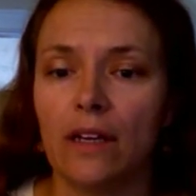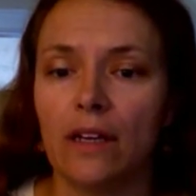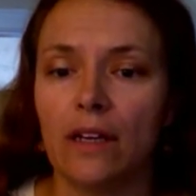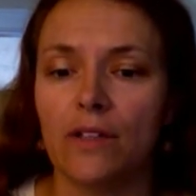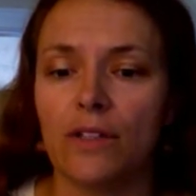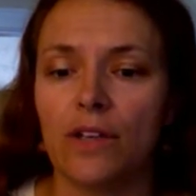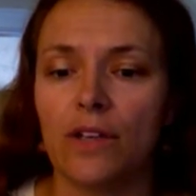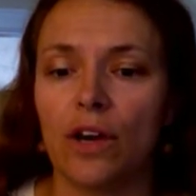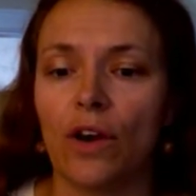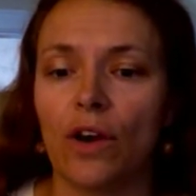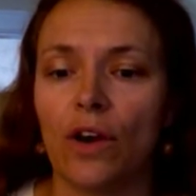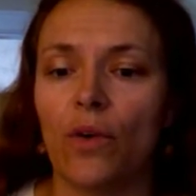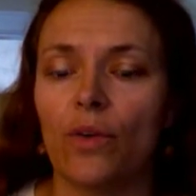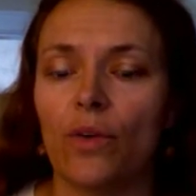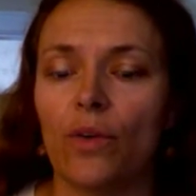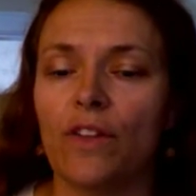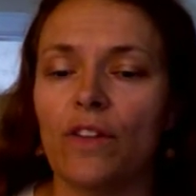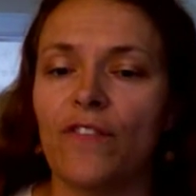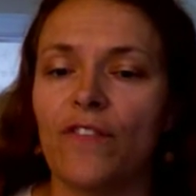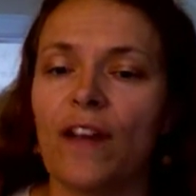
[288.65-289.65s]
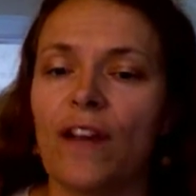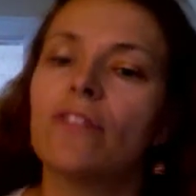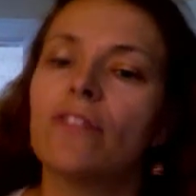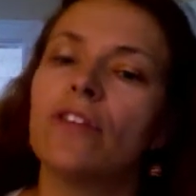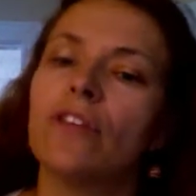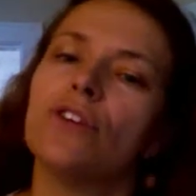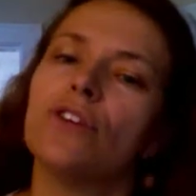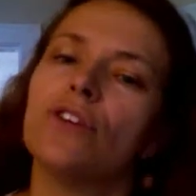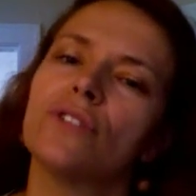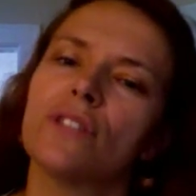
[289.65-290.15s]
So the fact
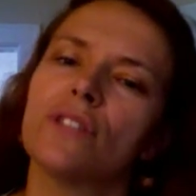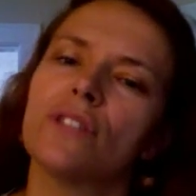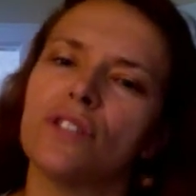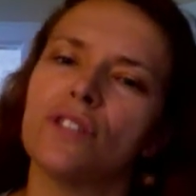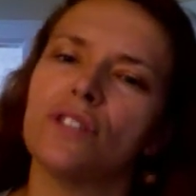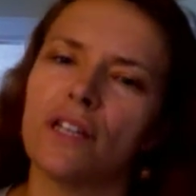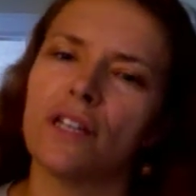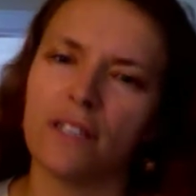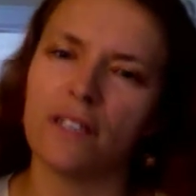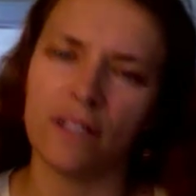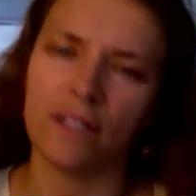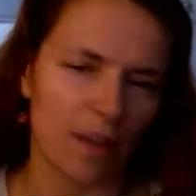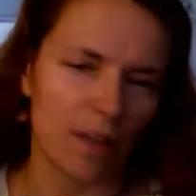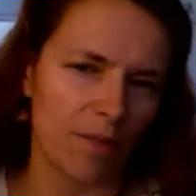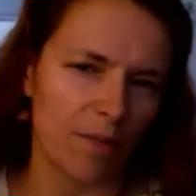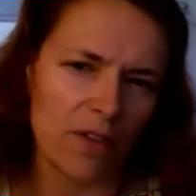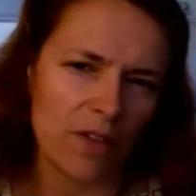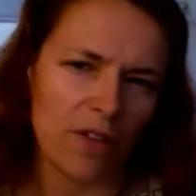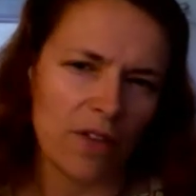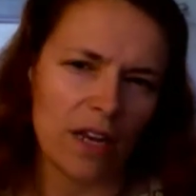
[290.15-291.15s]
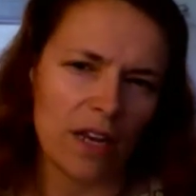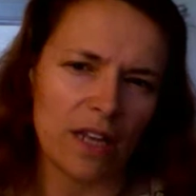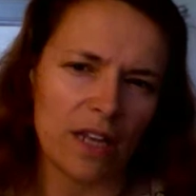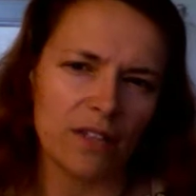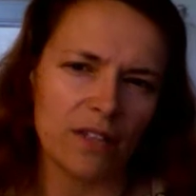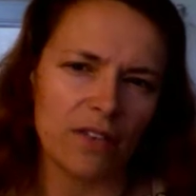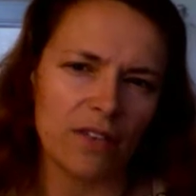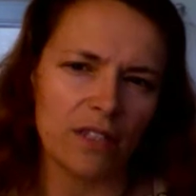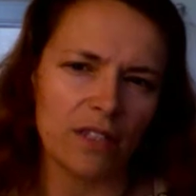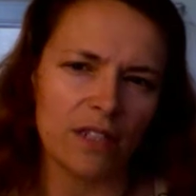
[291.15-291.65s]
that you're suggesting something that
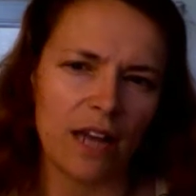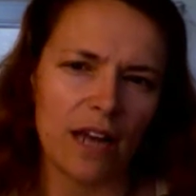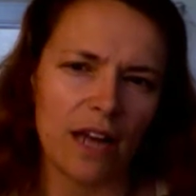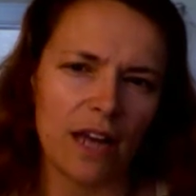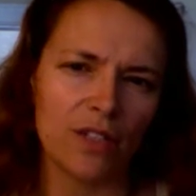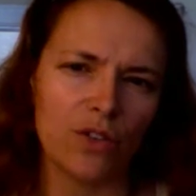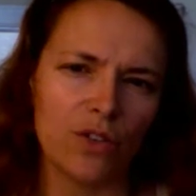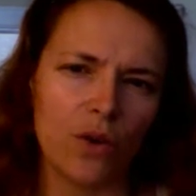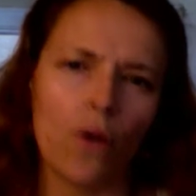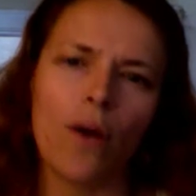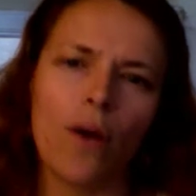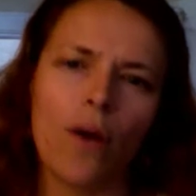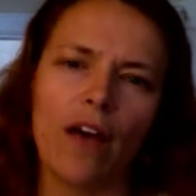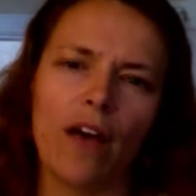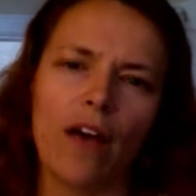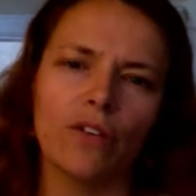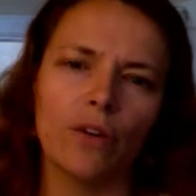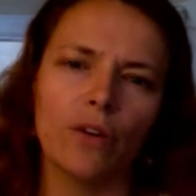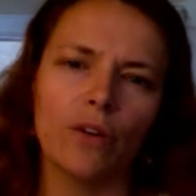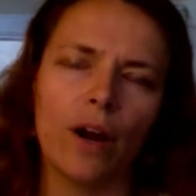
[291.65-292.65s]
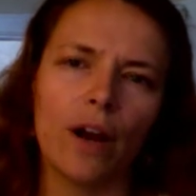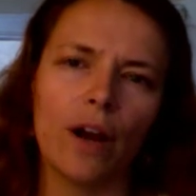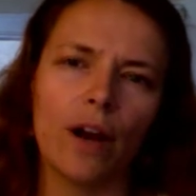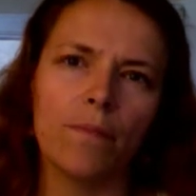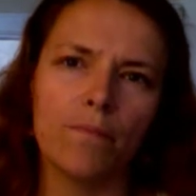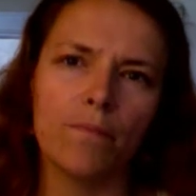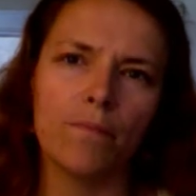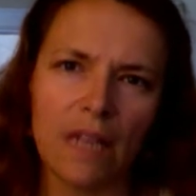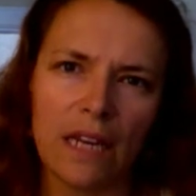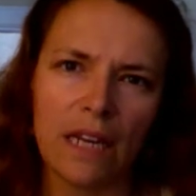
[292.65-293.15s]
isn't the status quo everywhere
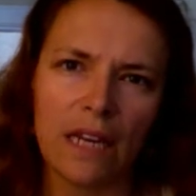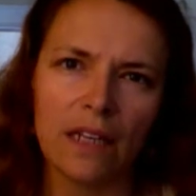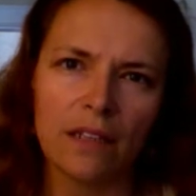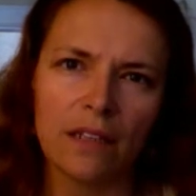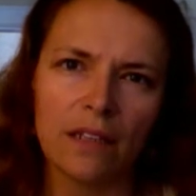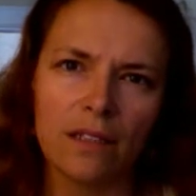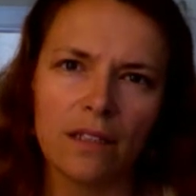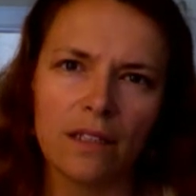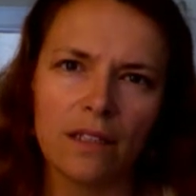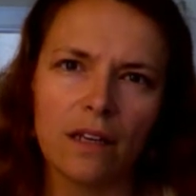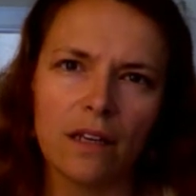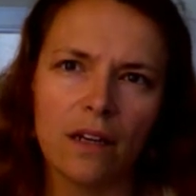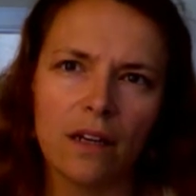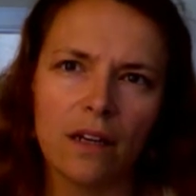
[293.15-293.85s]
means